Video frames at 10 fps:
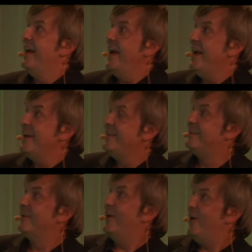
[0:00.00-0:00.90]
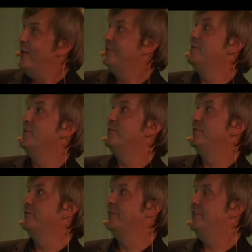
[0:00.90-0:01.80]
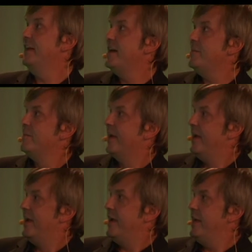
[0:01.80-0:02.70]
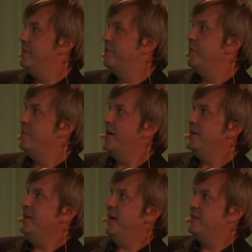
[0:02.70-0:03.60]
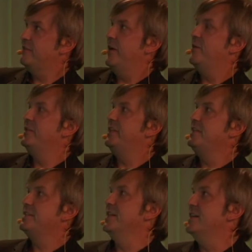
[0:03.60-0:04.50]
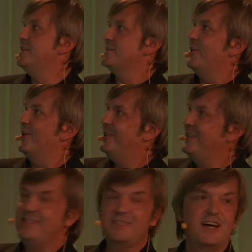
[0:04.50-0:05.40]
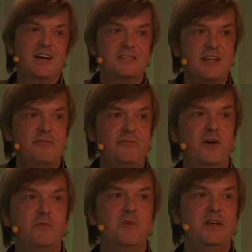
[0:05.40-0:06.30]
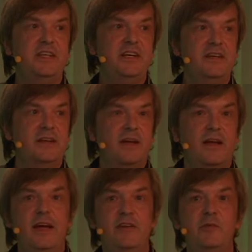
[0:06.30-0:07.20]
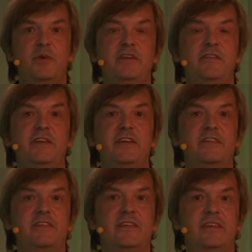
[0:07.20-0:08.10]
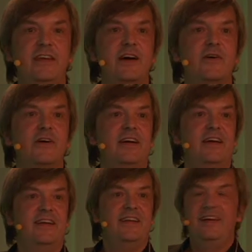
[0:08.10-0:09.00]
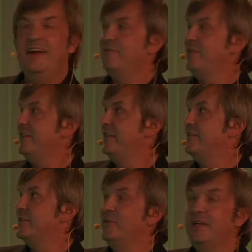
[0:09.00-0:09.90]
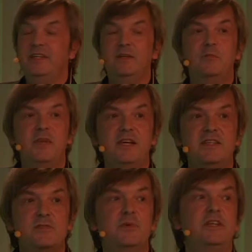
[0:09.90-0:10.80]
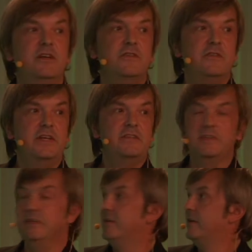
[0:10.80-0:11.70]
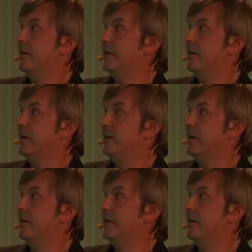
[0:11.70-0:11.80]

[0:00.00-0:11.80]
And also most of the time, if money has found these guys, or these guys have found money, everybody thinks now everything is already in place. We don't think so.